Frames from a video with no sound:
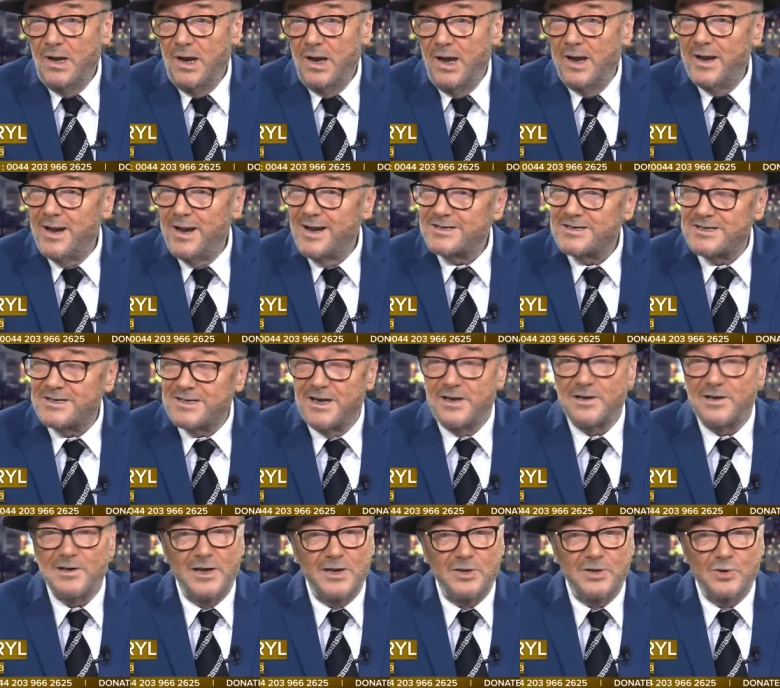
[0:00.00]
And I
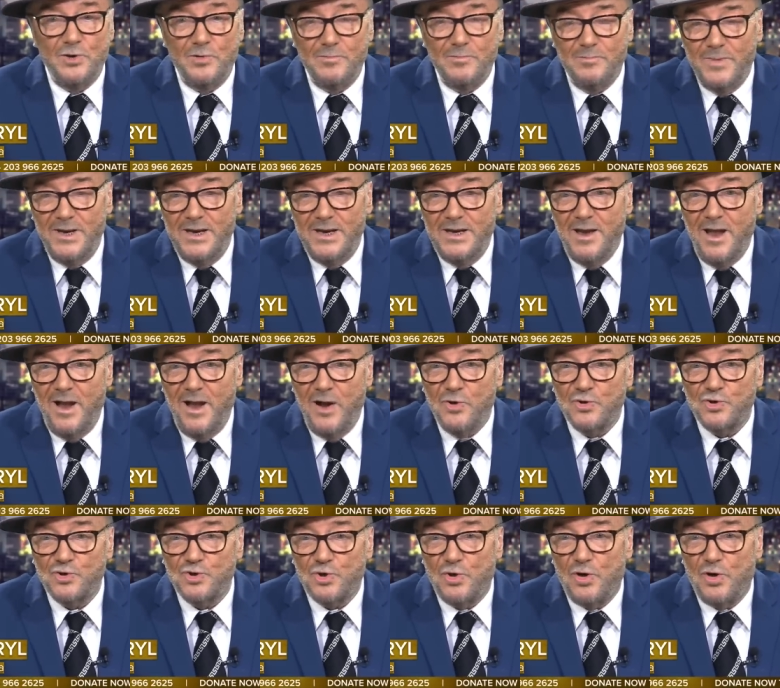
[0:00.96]
certainly don't mean how
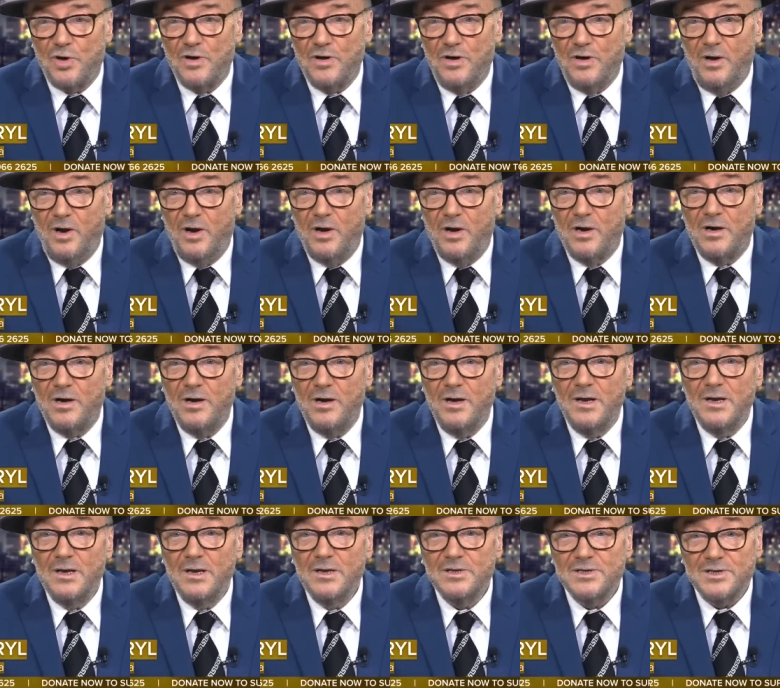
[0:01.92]
short her
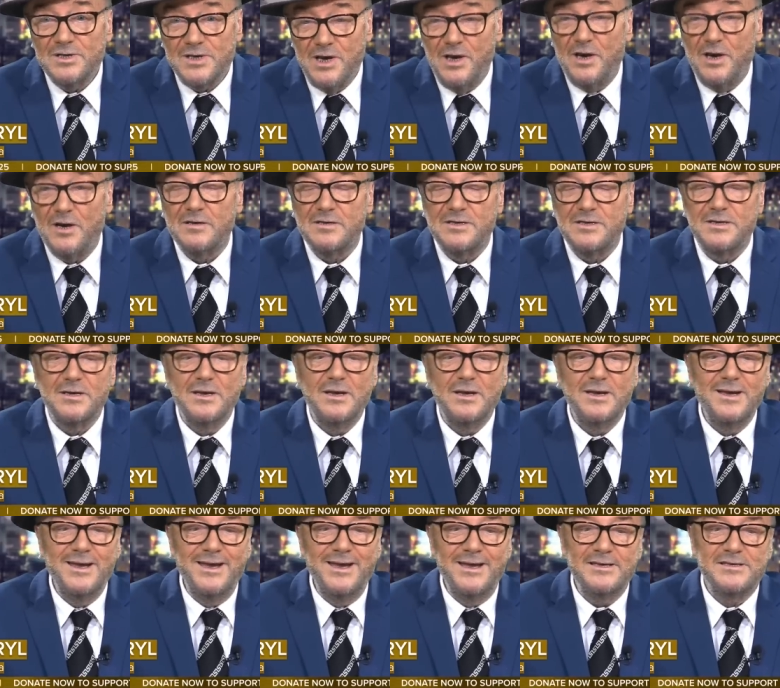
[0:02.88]
skirt
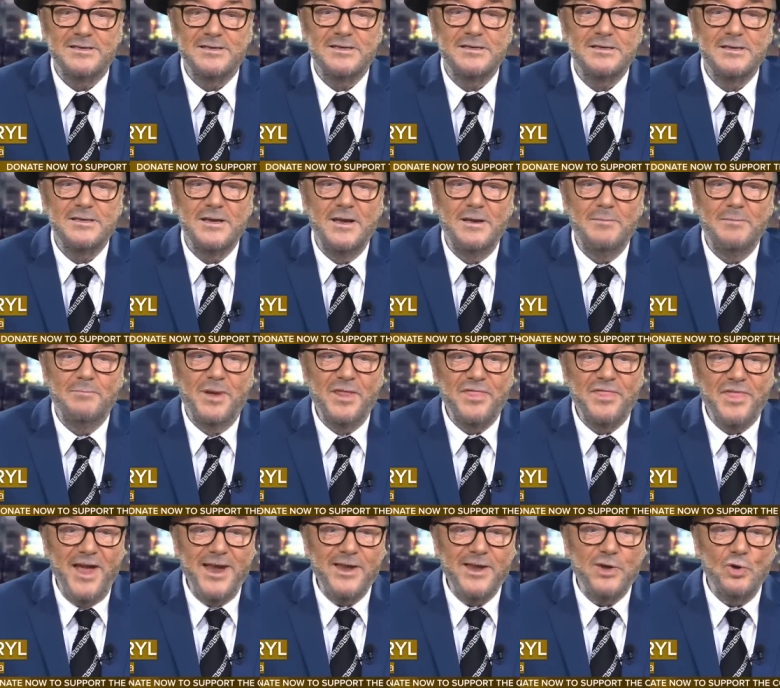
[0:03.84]
is. But
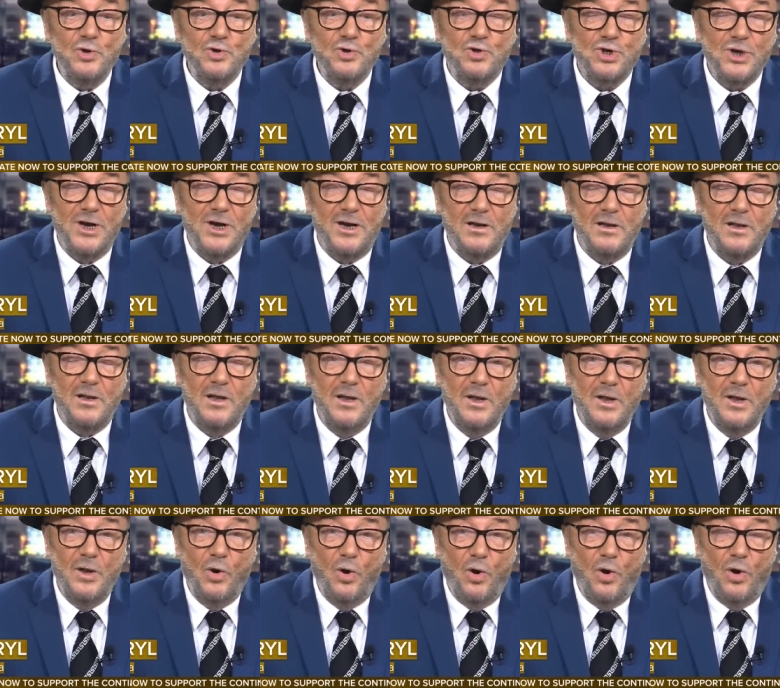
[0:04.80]
thank you, Cheryl.
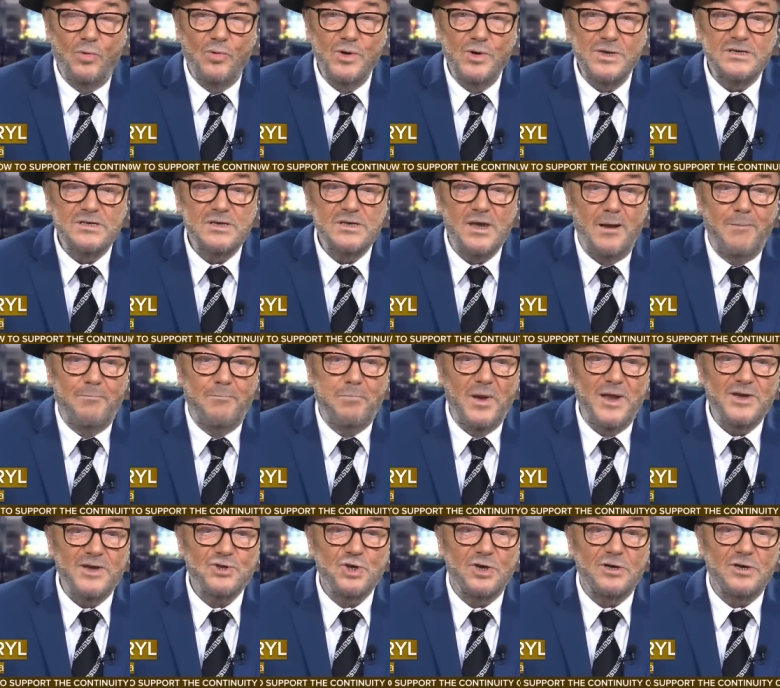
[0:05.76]
Always a
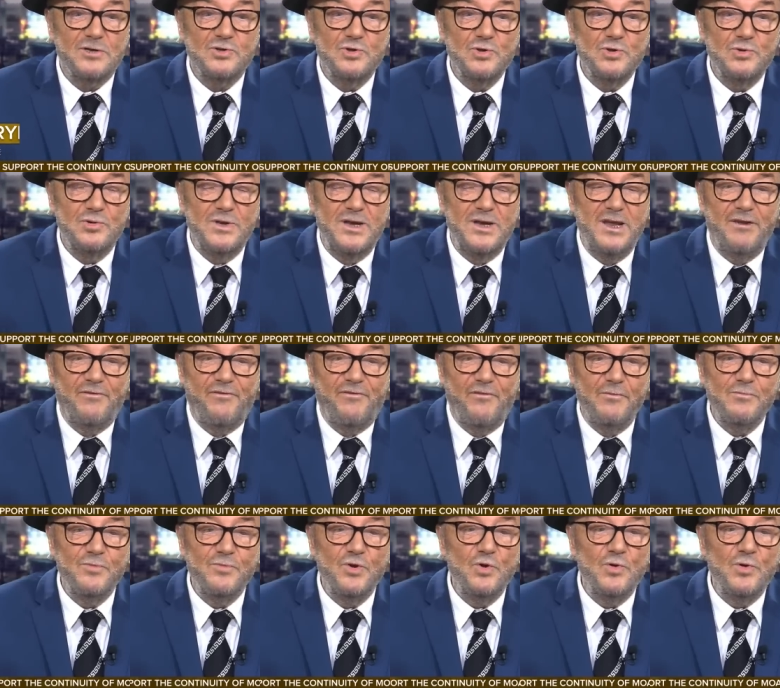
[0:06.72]
pleasure to hear
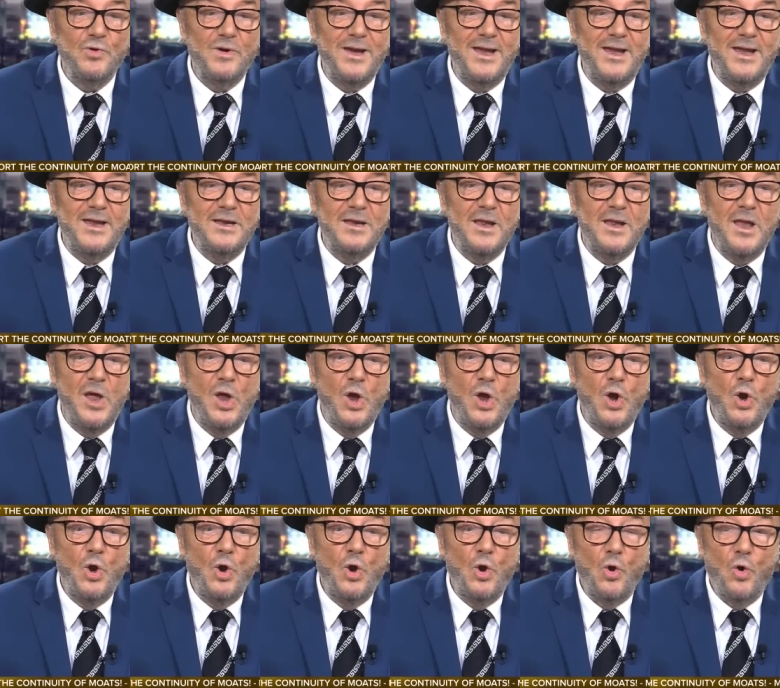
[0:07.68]
from you in
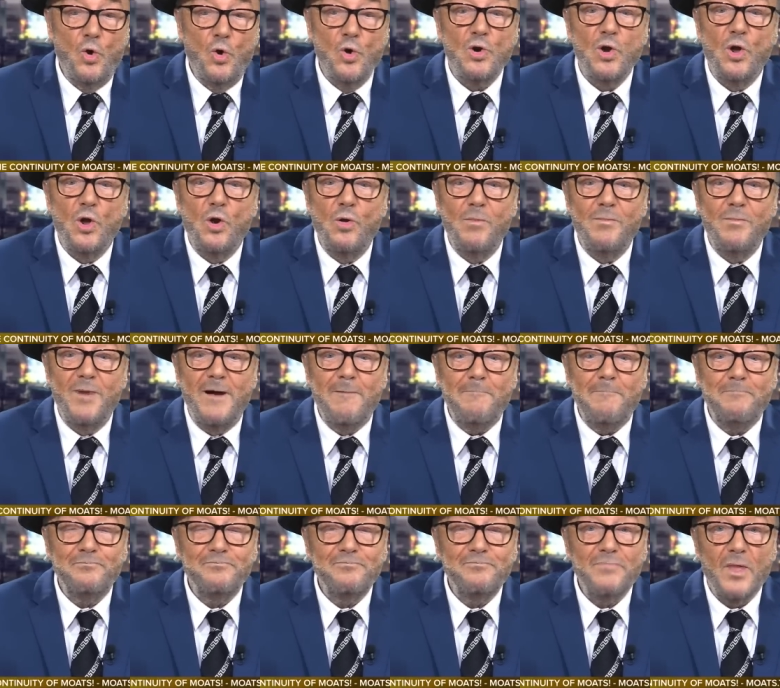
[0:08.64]

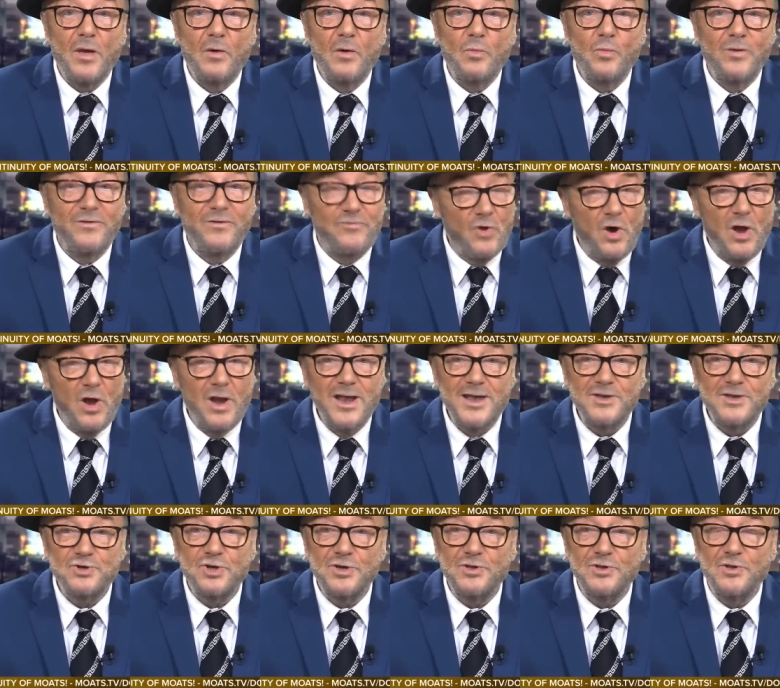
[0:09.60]
Oklahoma. We've got a
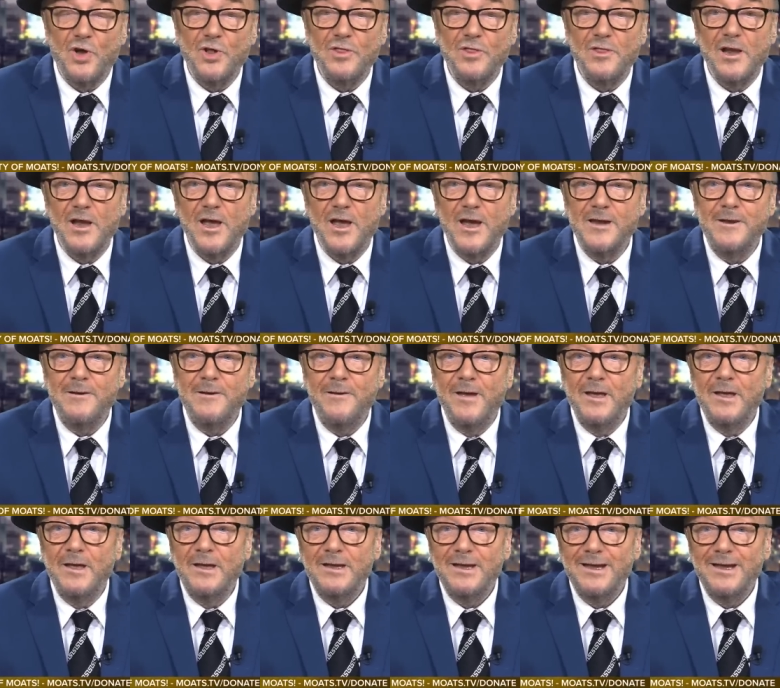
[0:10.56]
legend on the line.
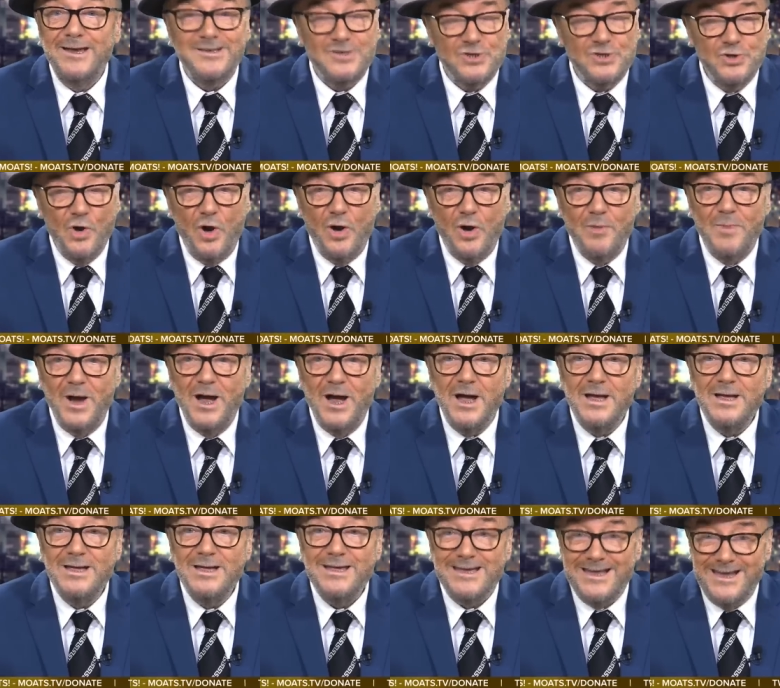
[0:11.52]
It's Norma
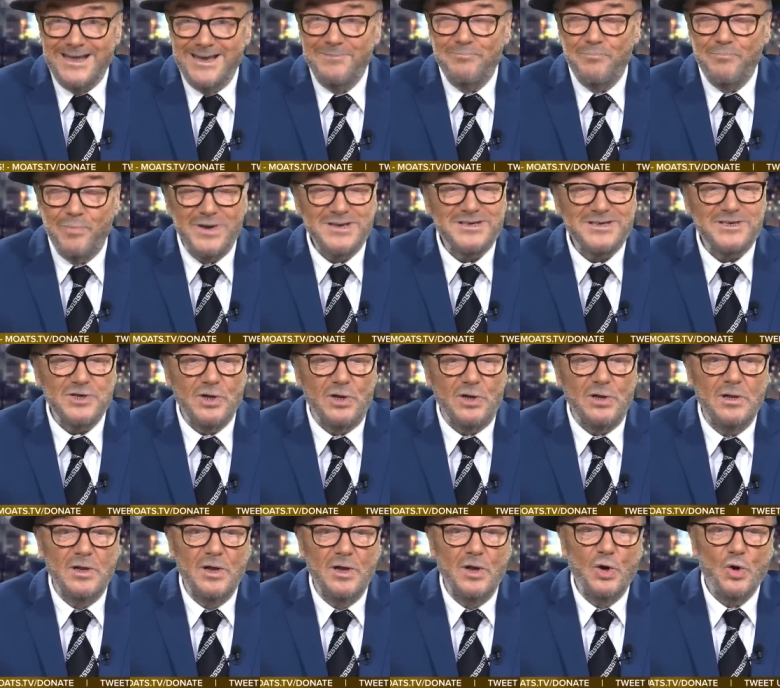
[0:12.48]
in
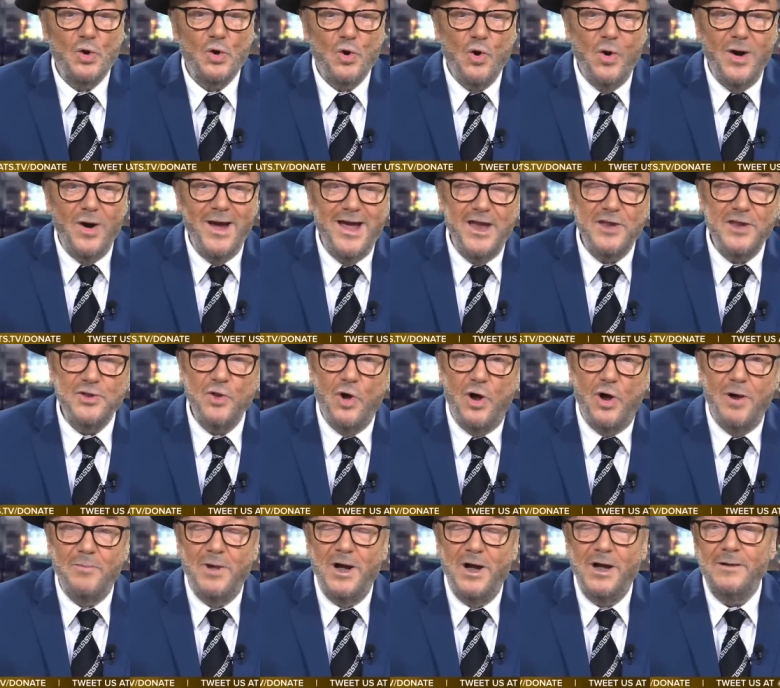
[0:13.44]
Bristol. Go ahead,
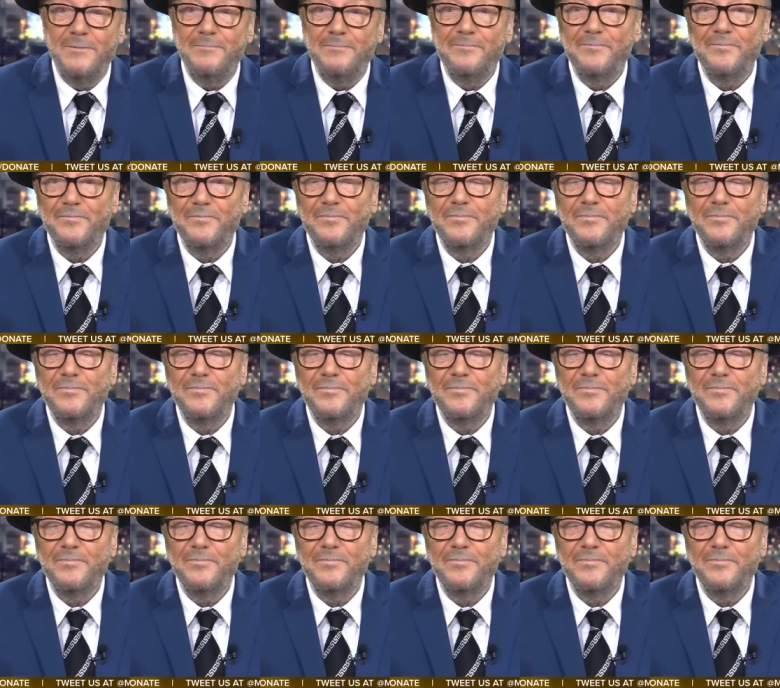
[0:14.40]
Norma.